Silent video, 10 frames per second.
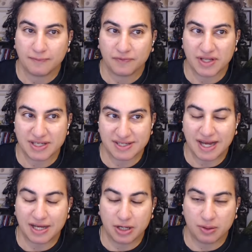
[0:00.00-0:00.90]
is
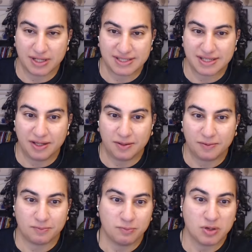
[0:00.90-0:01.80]
not known as the
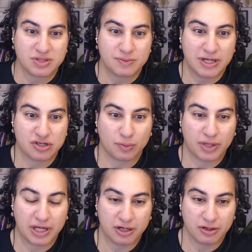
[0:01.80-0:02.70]
most major
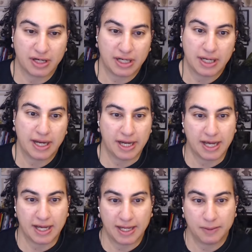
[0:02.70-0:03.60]
player in
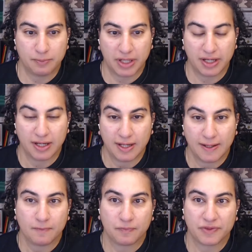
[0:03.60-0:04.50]
AI, but
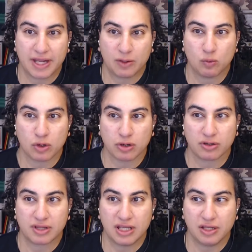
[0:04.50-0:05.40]
they were
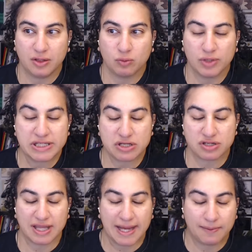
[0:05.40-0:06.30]
the
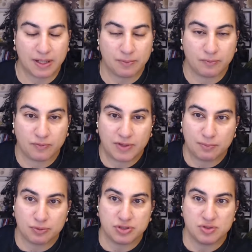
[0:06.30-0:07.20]
research lab
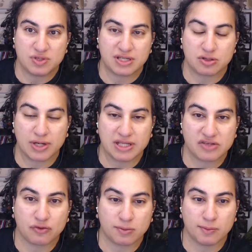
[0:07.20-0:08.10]
that produced the
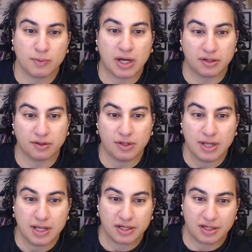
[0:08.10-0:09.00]
transformer model.
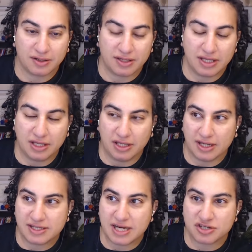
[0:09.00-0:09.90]
The
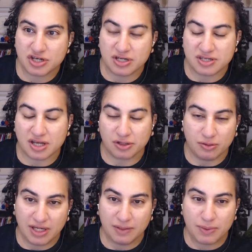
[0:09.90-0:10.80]
attention is all you
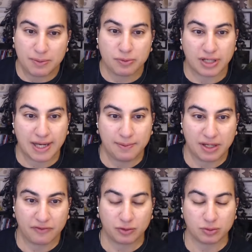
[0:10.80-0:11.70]
need paper came
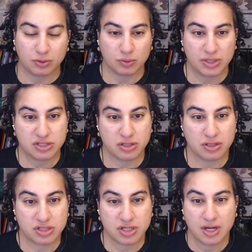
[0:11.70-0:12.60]
out of Google
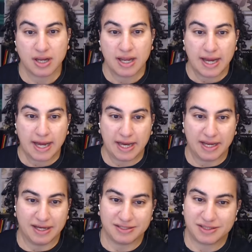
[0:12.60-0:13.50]
research,
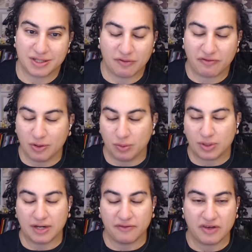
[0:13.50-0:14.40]
and a few
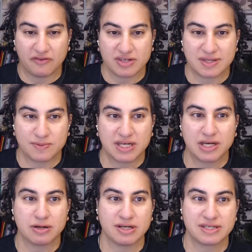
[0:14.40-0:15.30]
kind of different
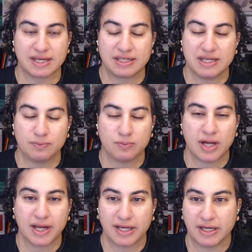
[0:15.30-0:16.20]
subsidiaries like
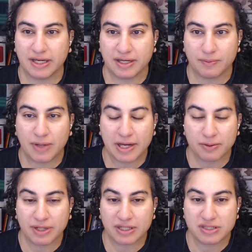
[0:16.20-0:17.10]
DeepMind ended up
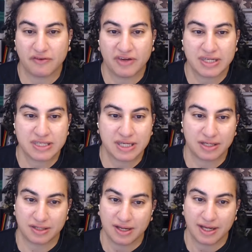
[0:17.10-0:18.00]
hiring Jeff
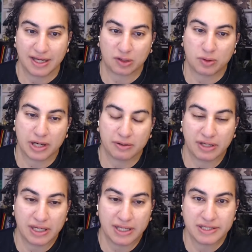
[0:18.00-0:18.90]
Hinton and
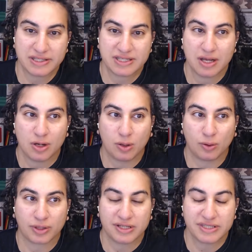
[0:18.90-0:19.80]
acquiring his
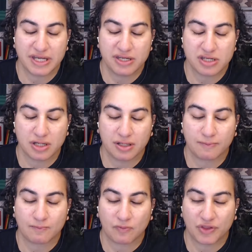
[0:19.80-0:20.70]

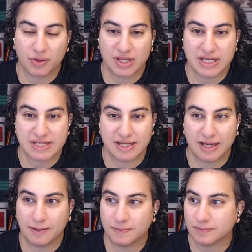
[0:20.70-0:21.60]
organization through this
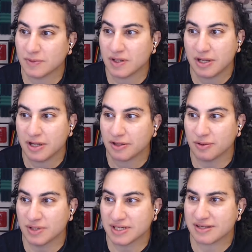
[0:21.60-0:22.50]

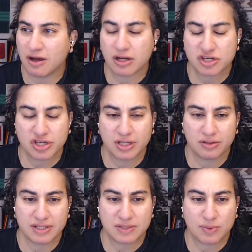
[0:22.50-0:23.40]
auction, or
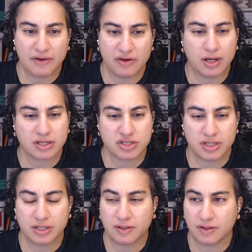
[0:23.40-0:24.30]
this private
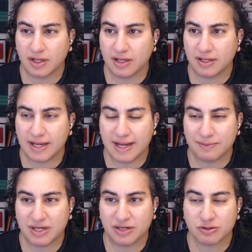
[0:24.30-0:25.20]
auction that
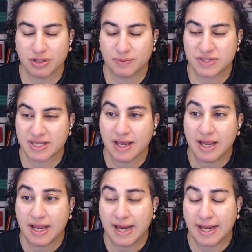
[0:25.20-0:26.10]
happened at NeurIPS.
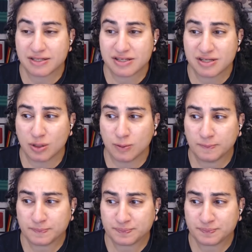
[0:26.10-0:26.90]
And so